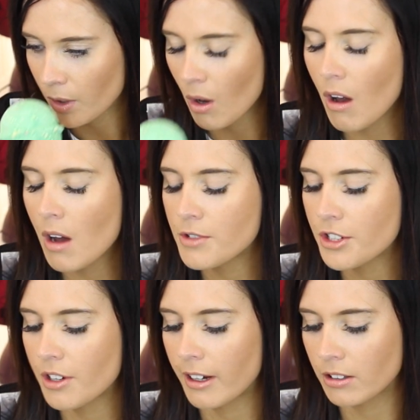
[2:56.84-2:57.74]
Oh, I'm
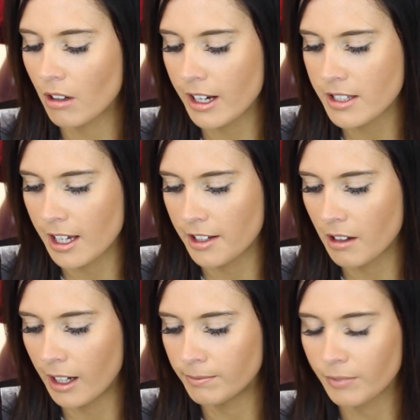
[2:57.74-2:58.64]
just so excited.
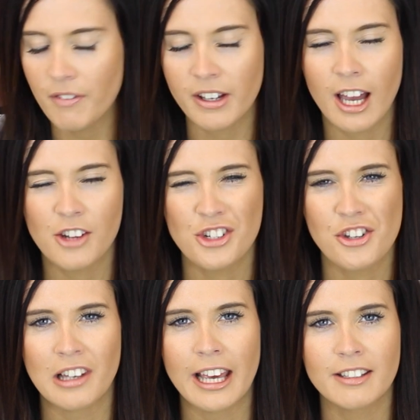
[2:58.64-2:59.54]
Like, I think I actually
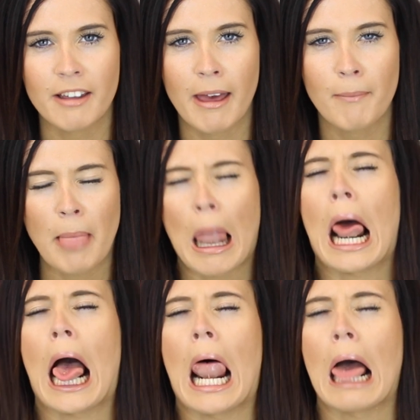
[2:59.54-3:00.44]
just licked it then.
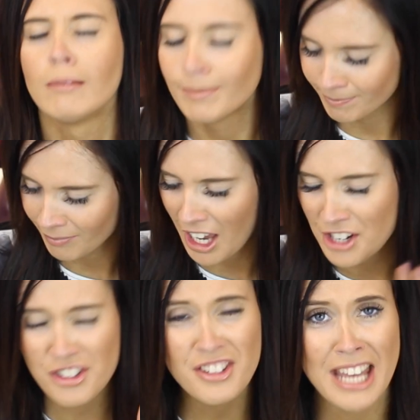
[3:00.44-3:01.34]
Oh.
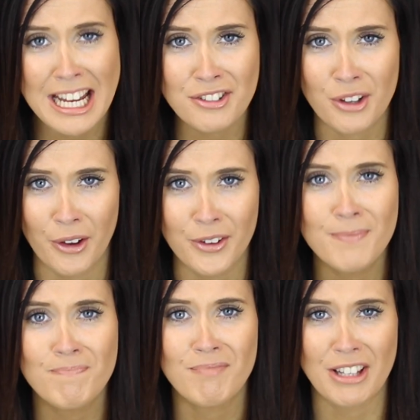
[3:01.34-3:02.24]
It doesn't taste
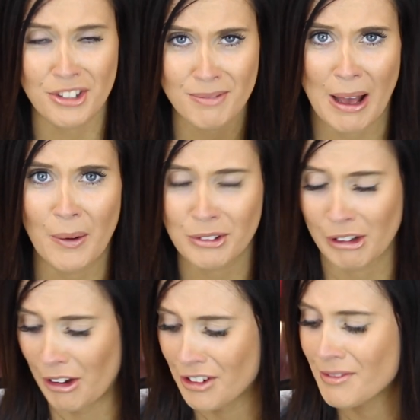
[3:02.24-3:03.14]
good. It smells
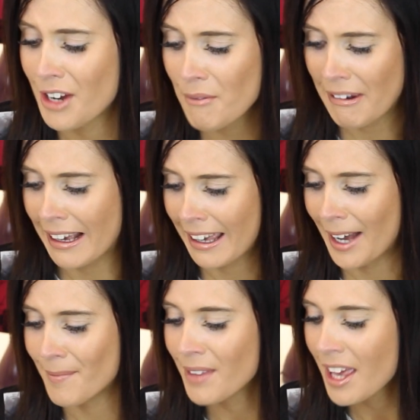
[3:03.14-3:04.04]
good. Don't lick
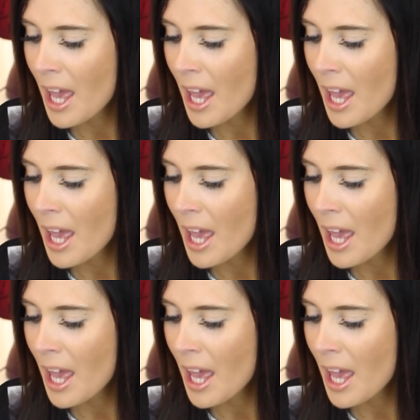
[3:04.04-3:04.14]
it.